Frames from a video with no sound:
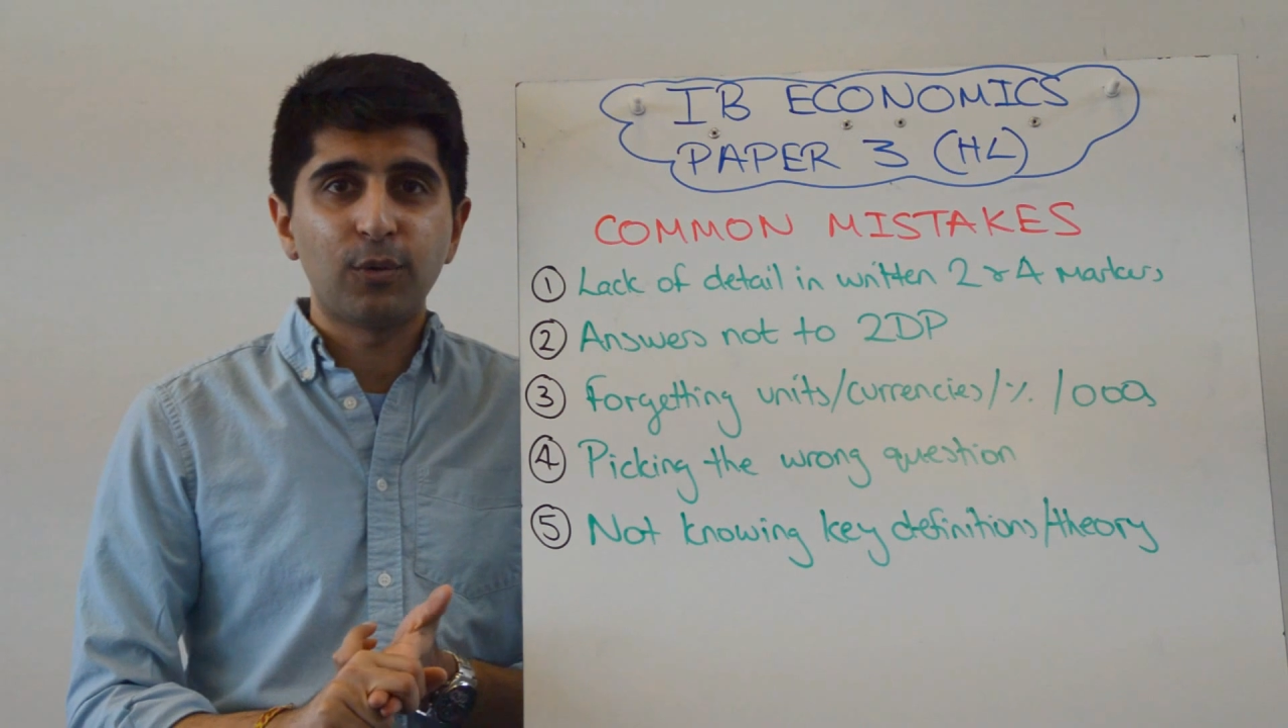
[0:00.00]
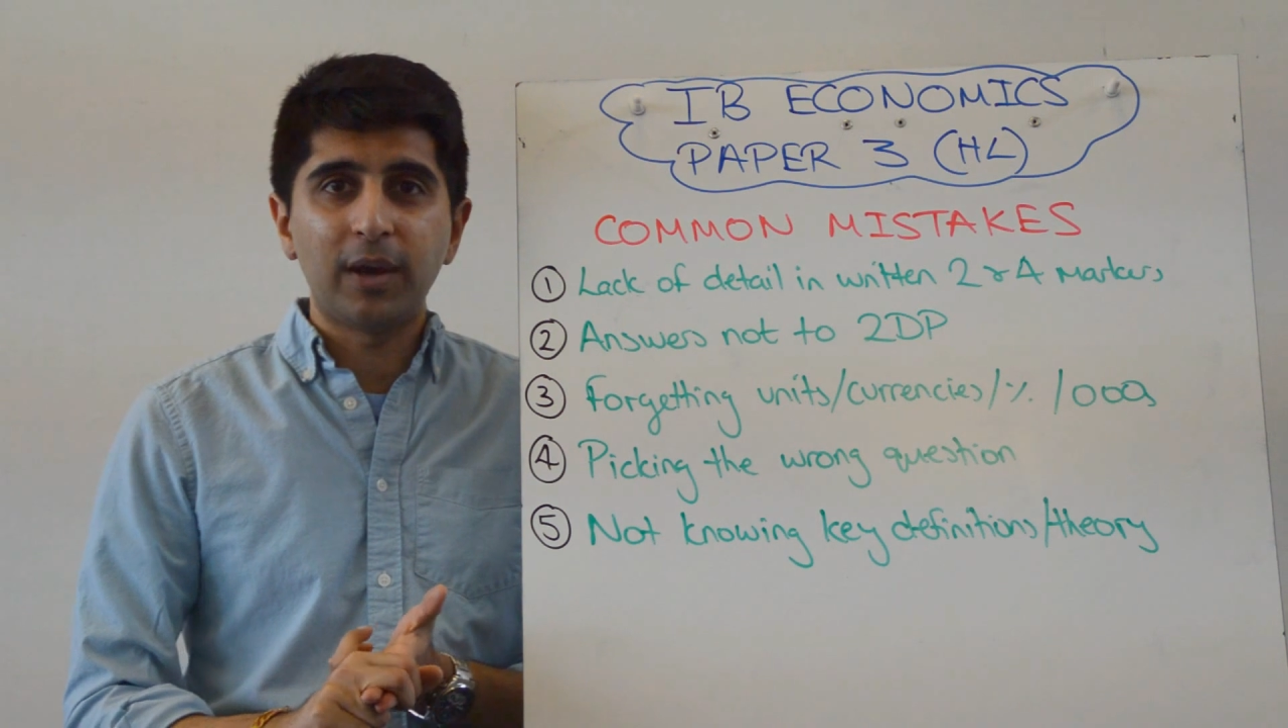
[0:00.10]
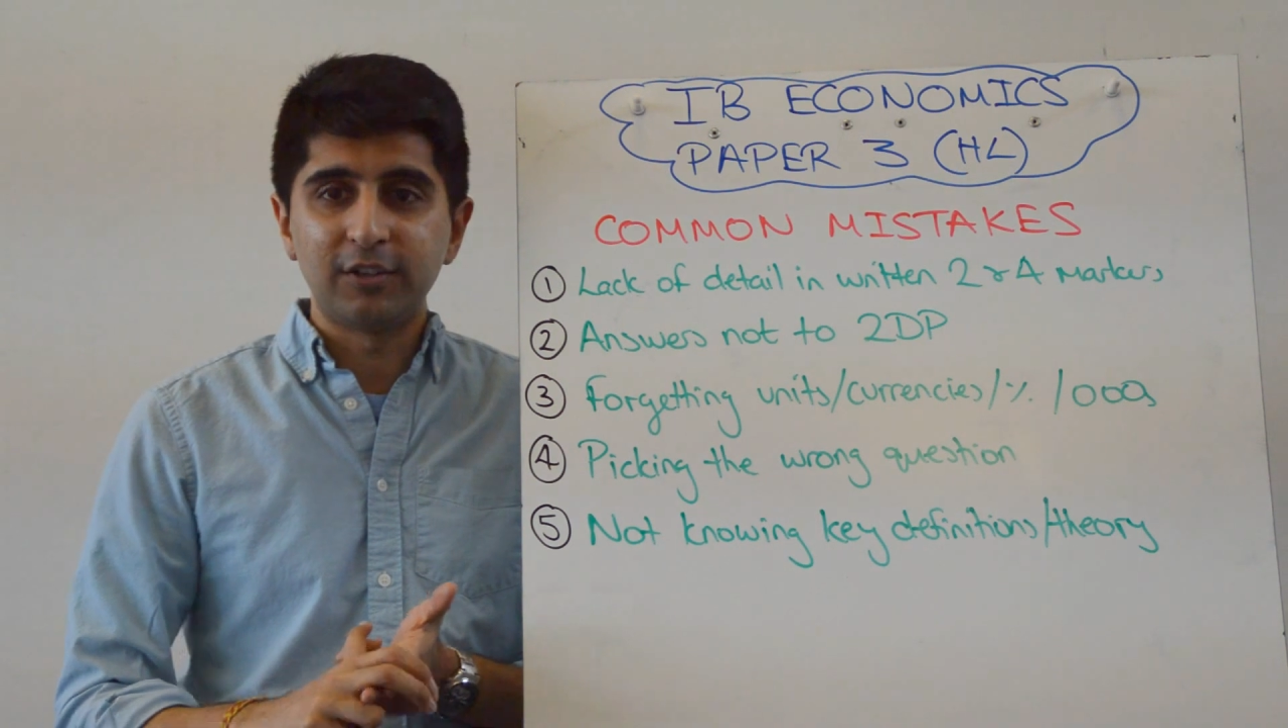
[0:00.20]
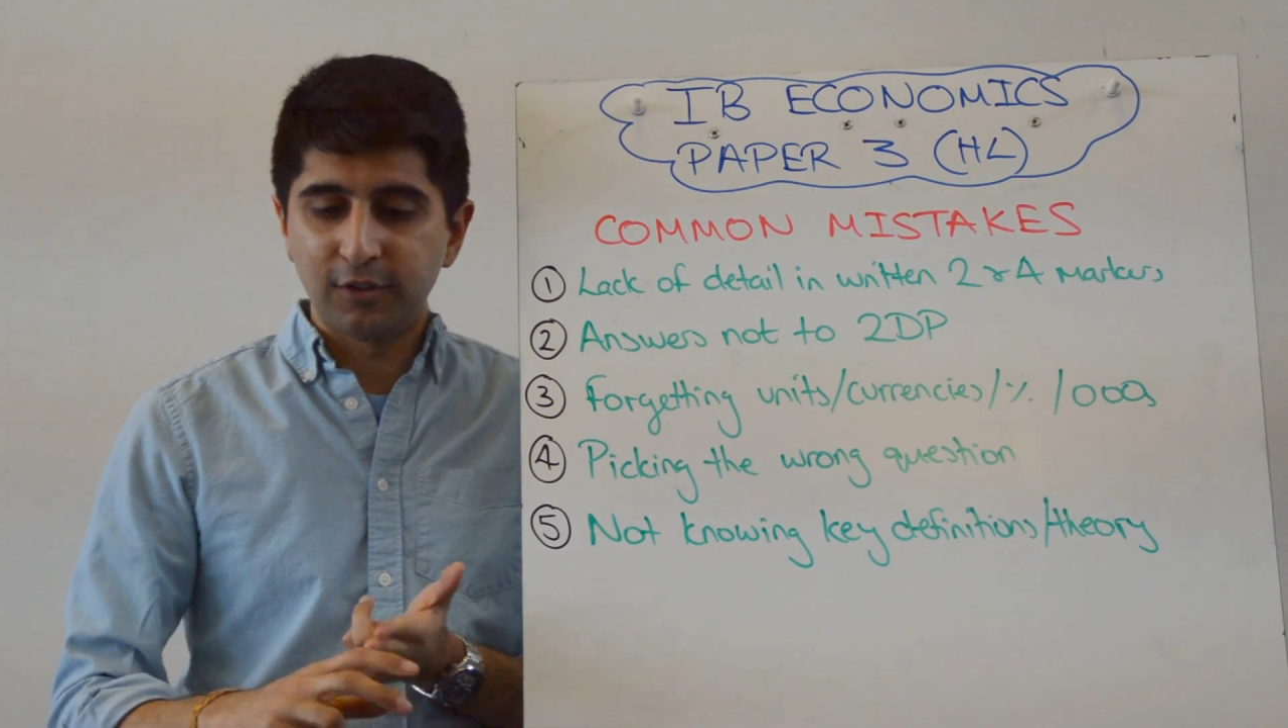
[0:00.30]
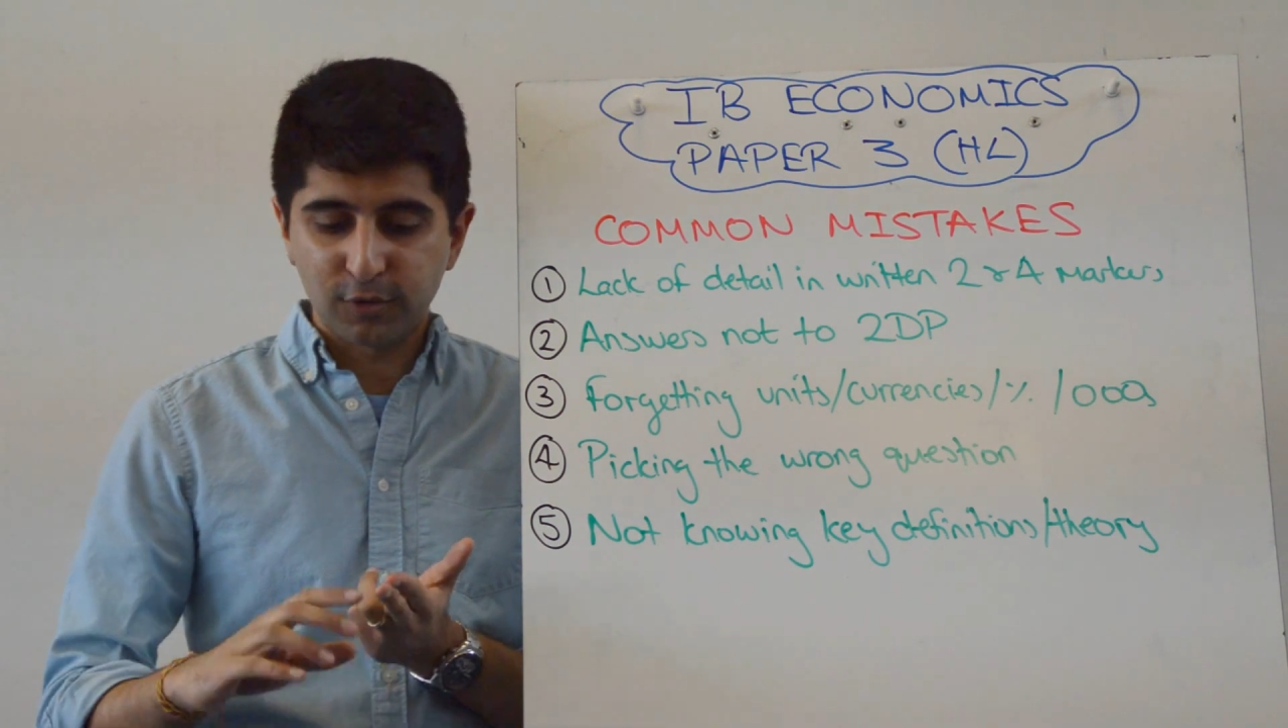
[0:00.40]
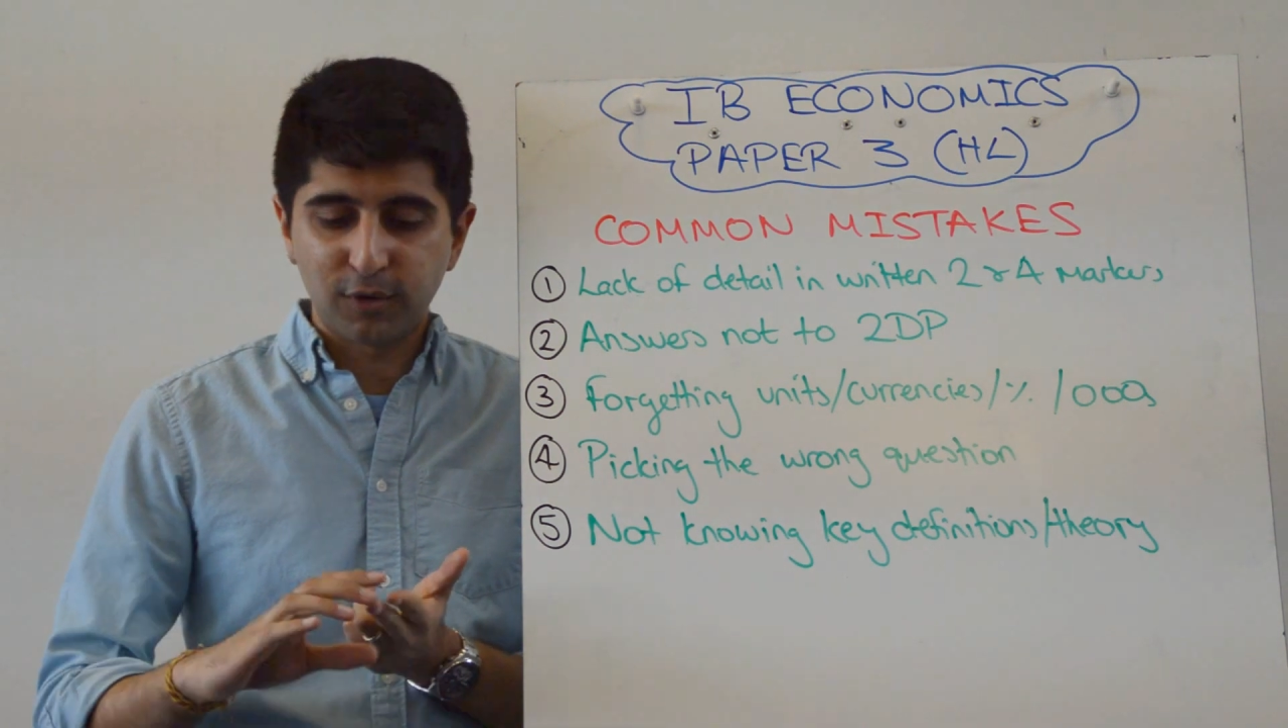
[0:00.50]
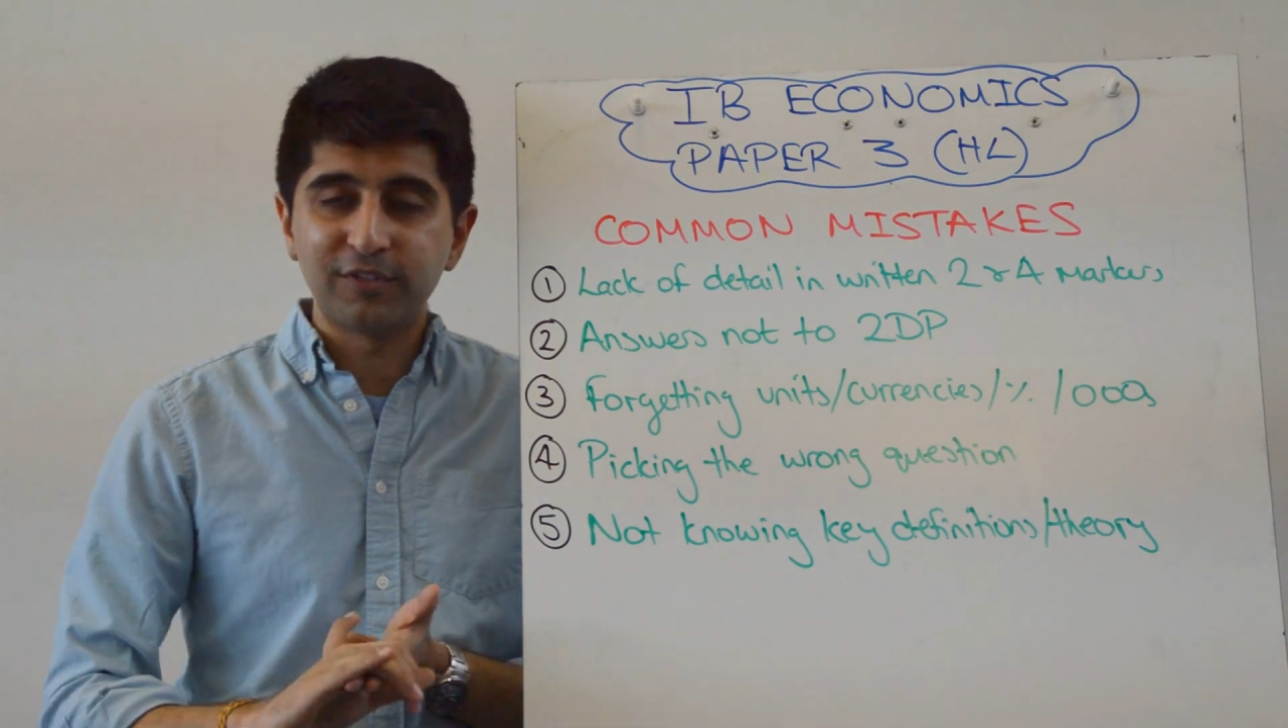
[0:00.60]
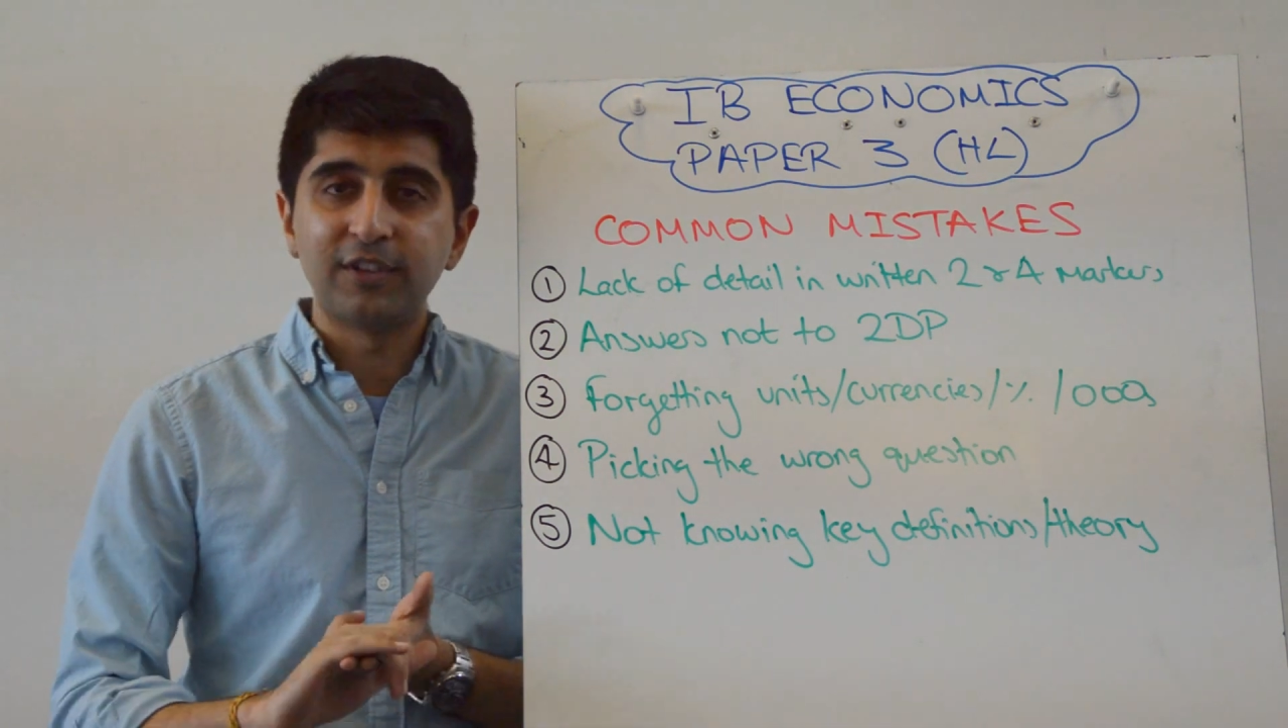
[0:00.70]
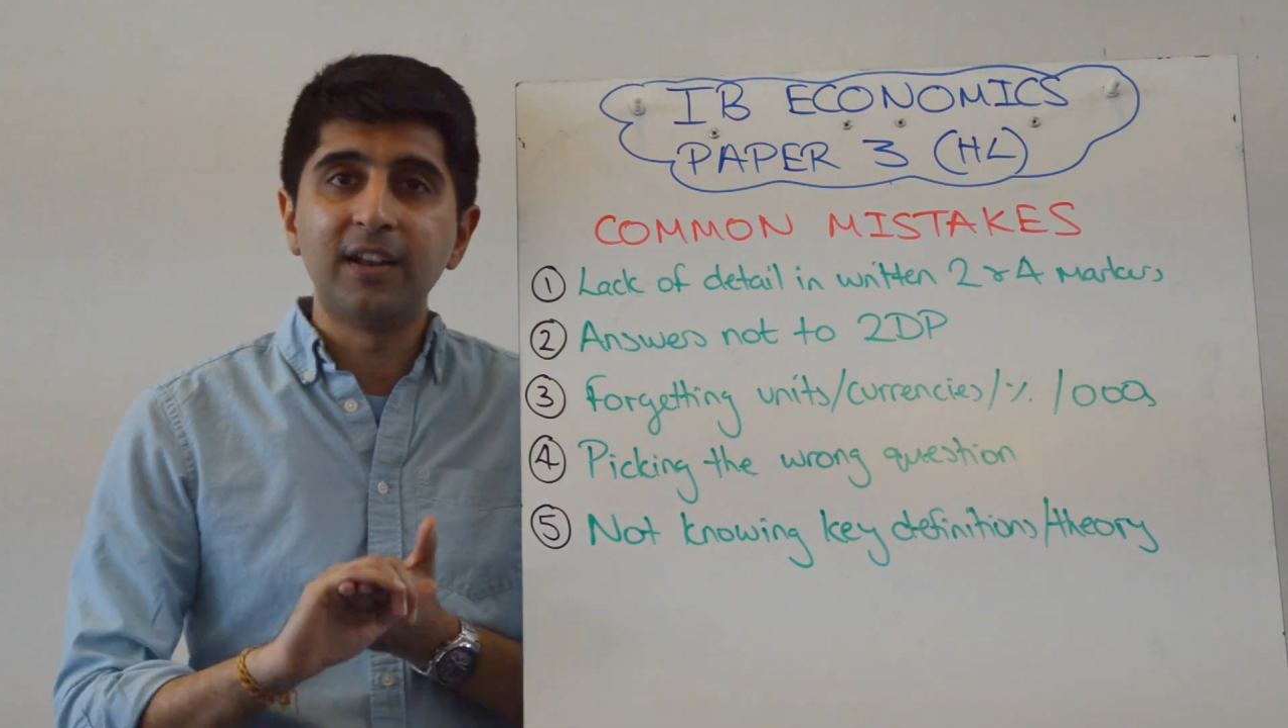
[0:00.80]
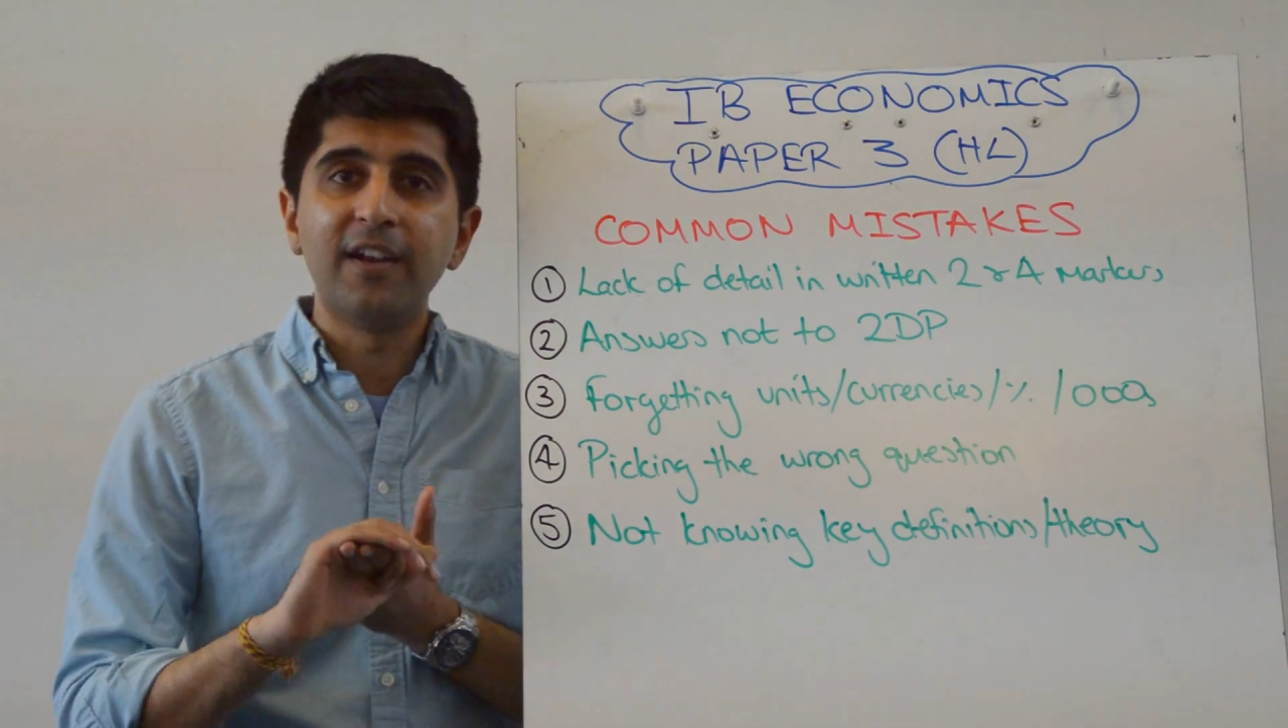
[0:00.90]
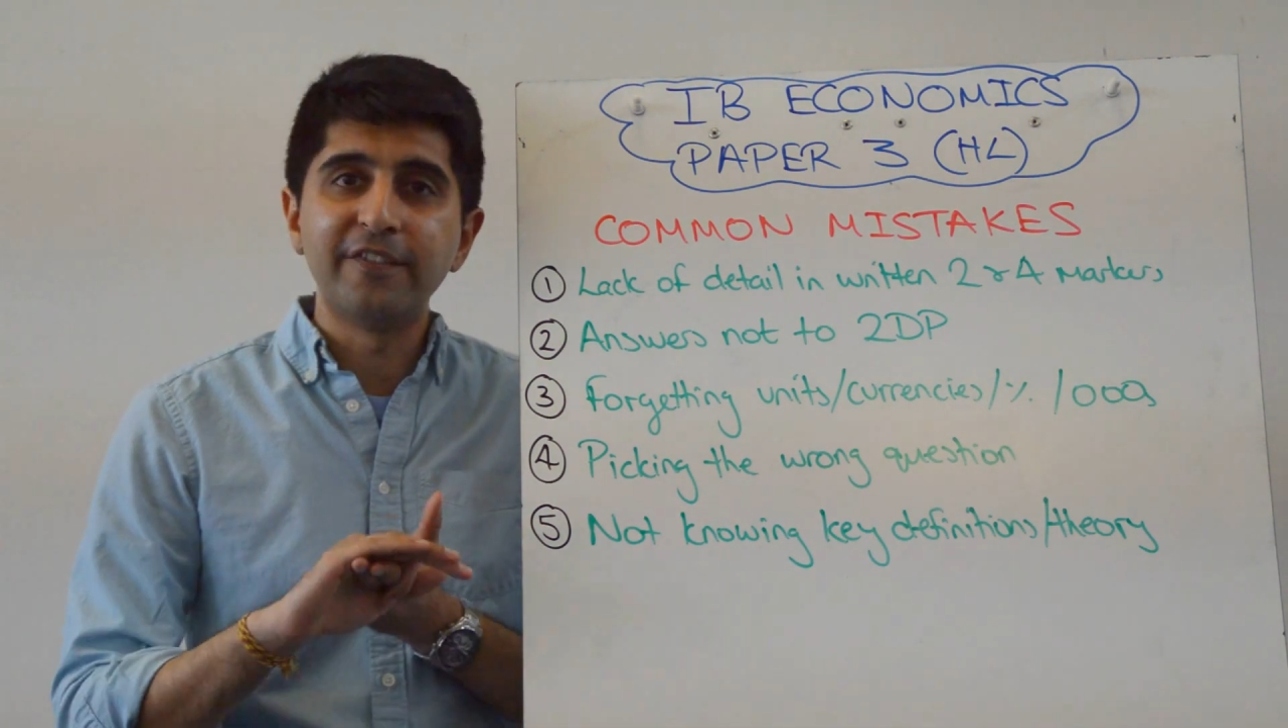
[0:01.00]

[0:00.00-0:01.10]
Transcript: questions are often